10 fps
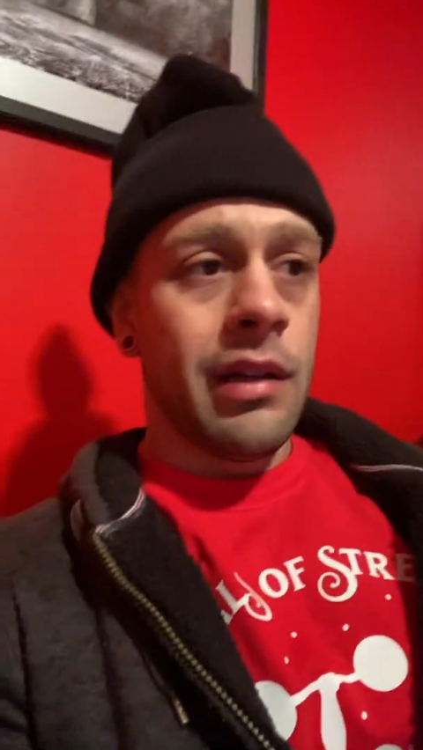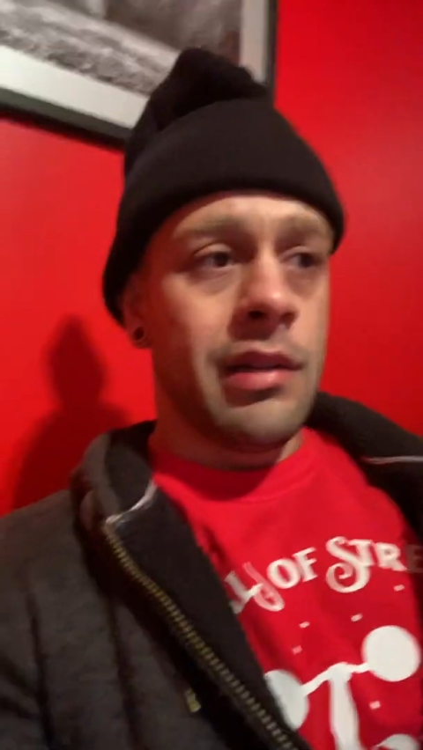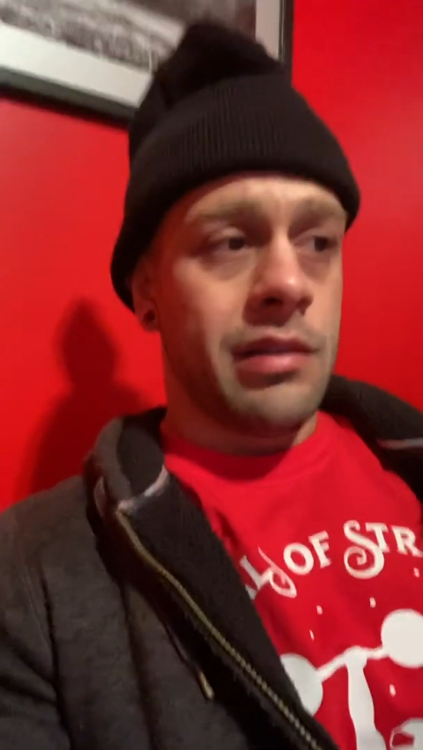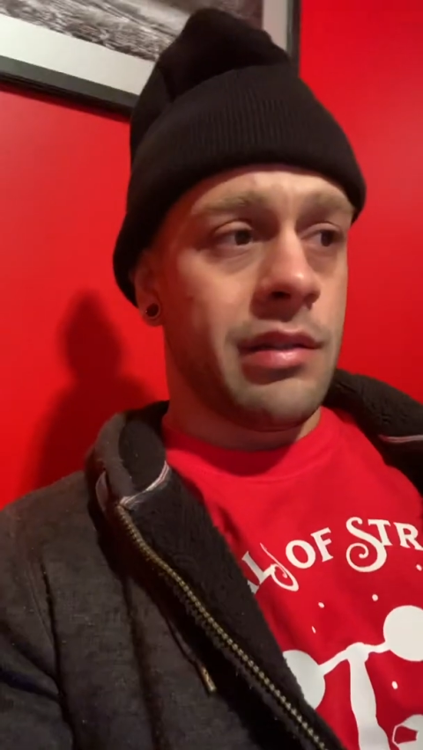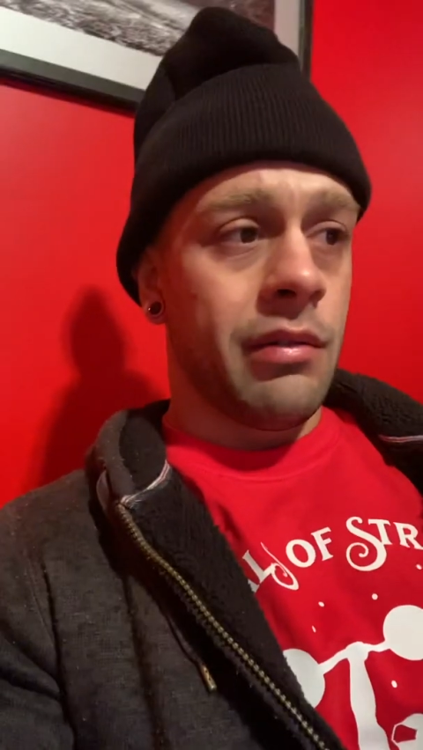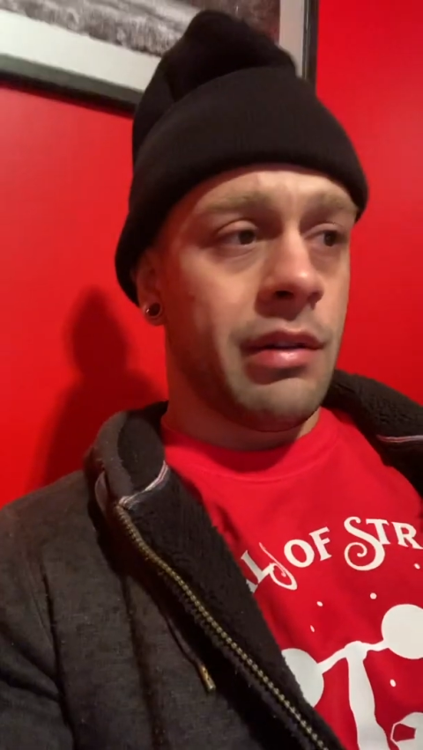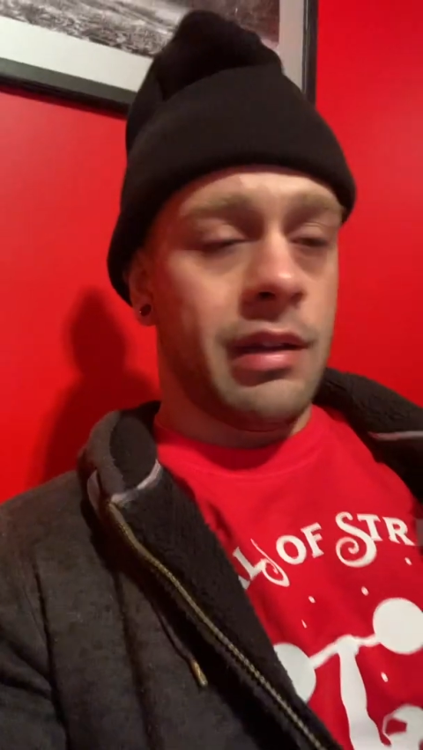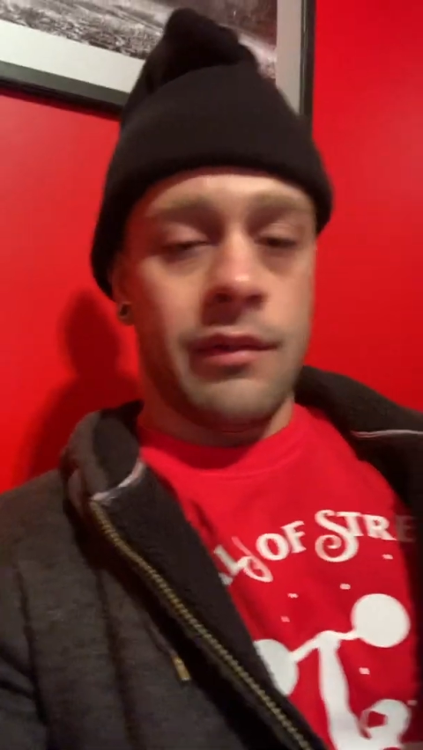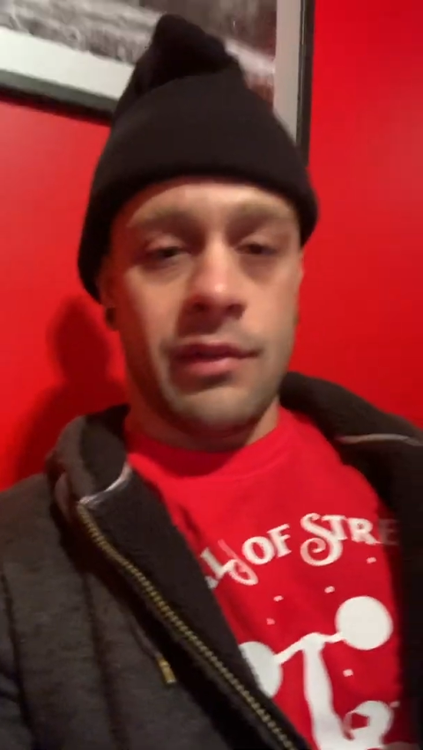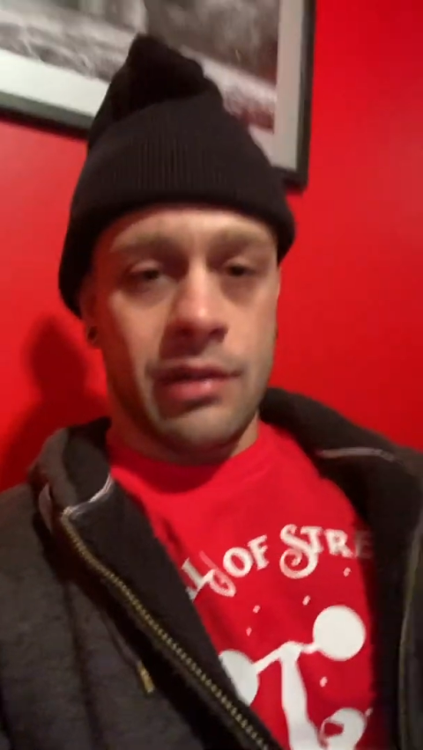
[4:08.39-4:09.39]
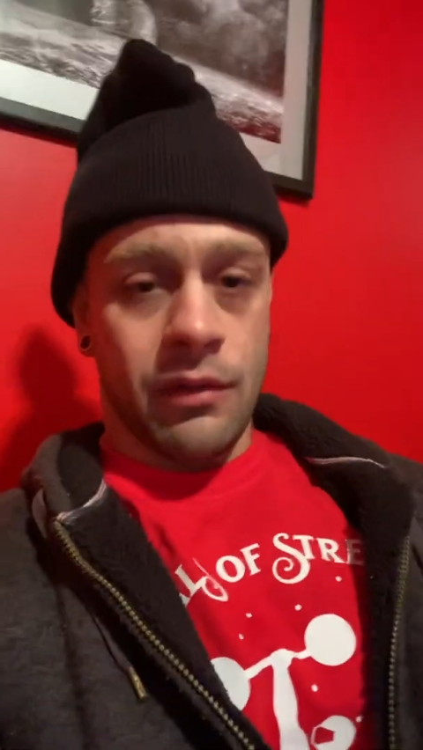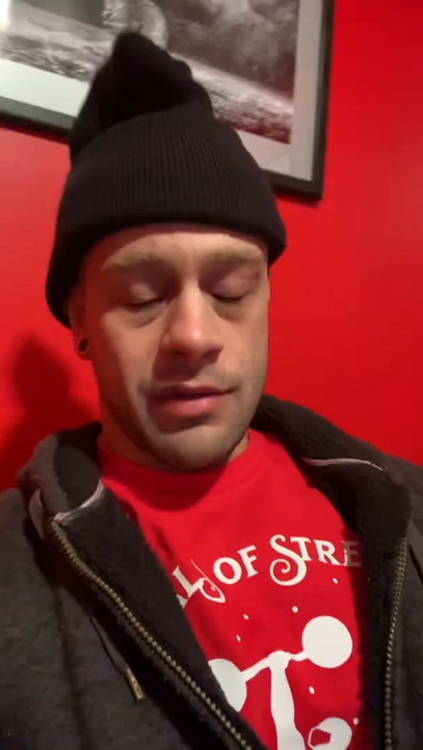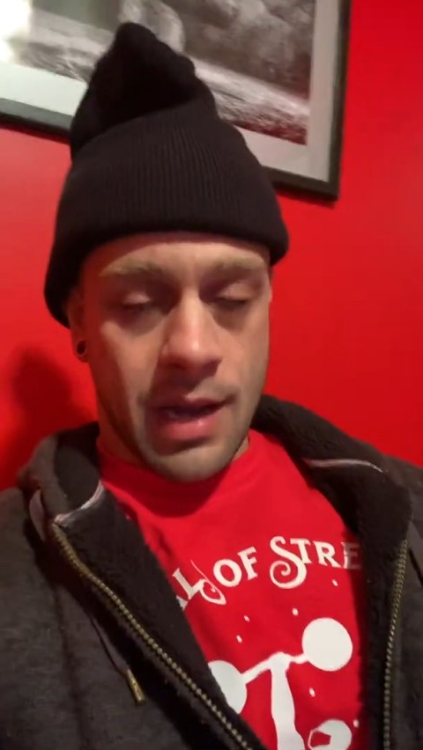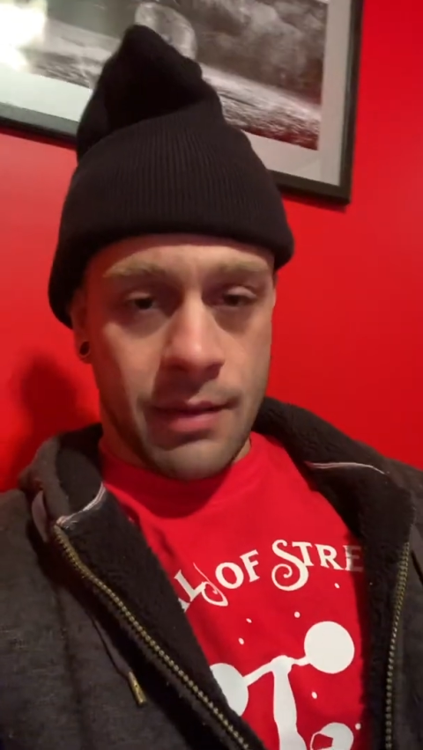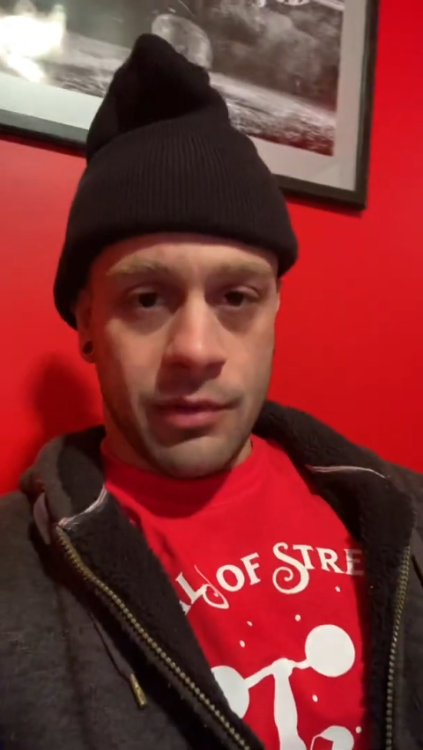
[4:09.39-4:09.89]
You're still going to give yourself
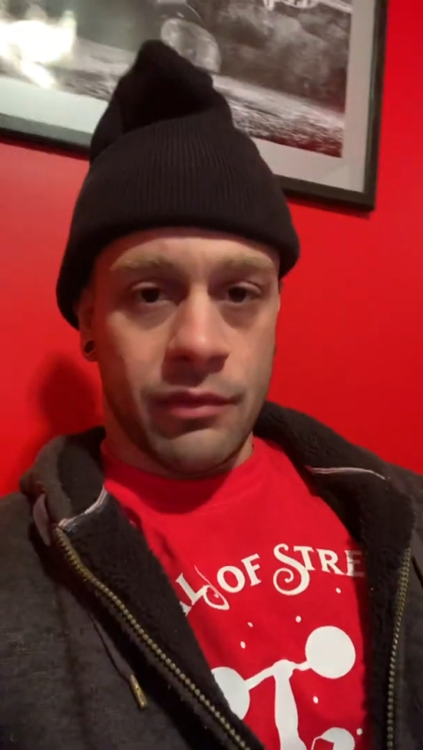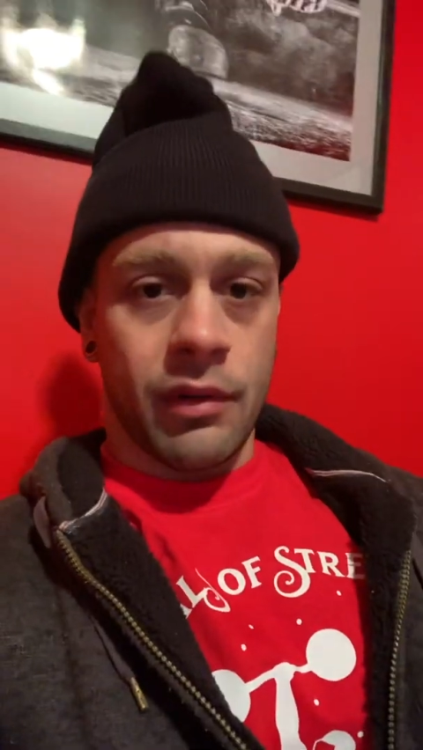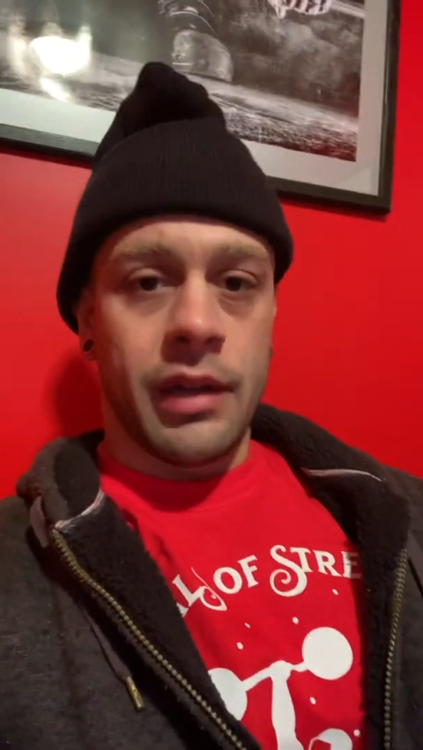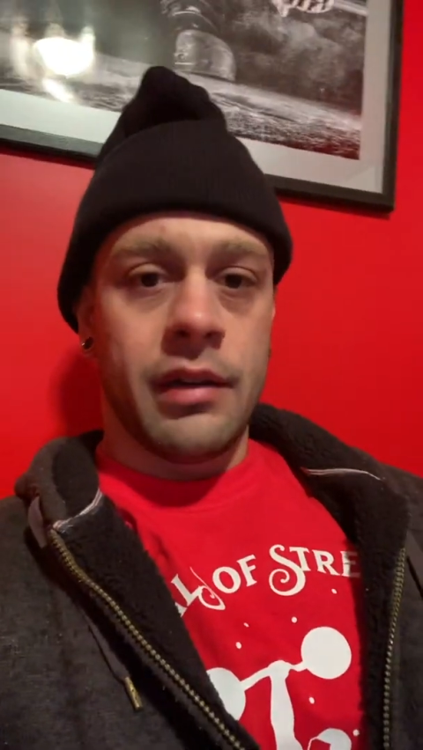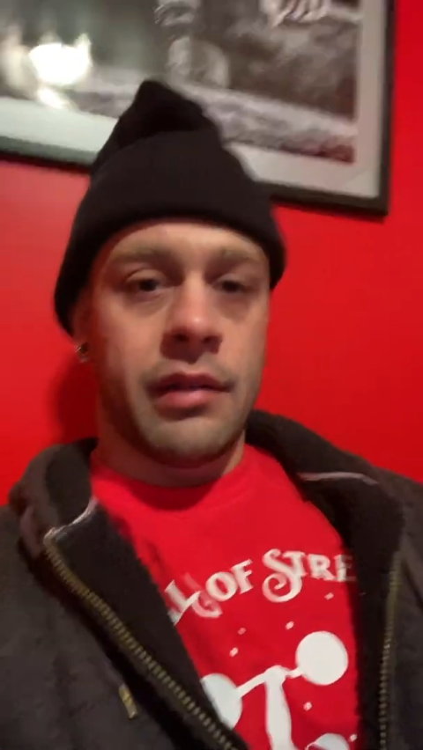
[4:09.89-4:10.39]
time to write,